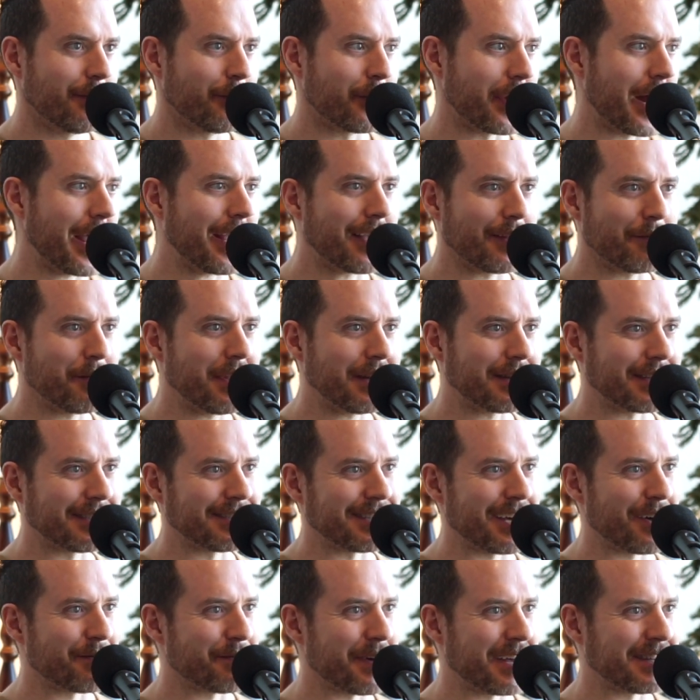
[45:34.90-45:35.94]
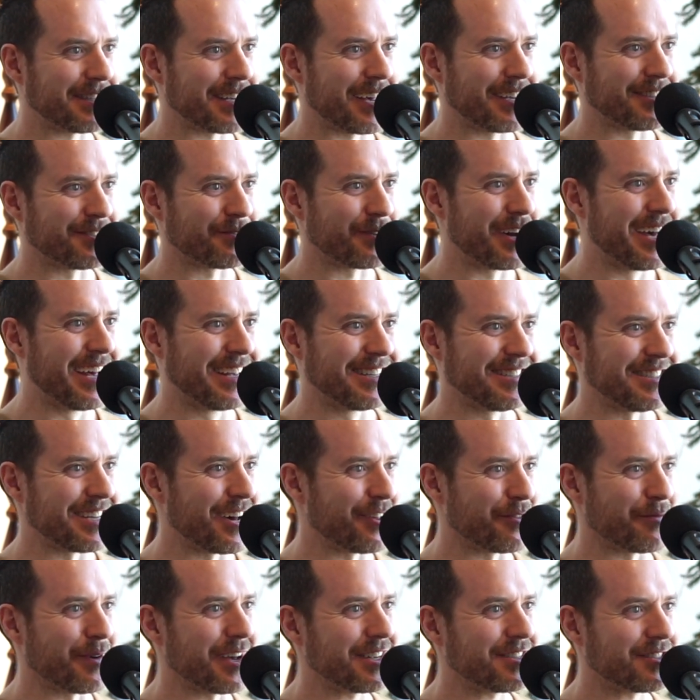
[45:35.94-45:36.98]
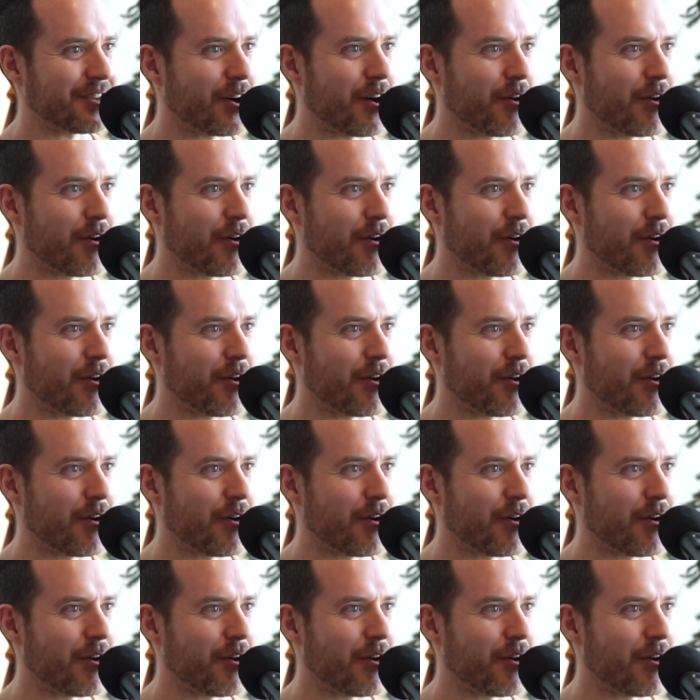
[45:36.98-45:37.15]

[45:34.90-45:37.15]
But I could meet the South by Southwest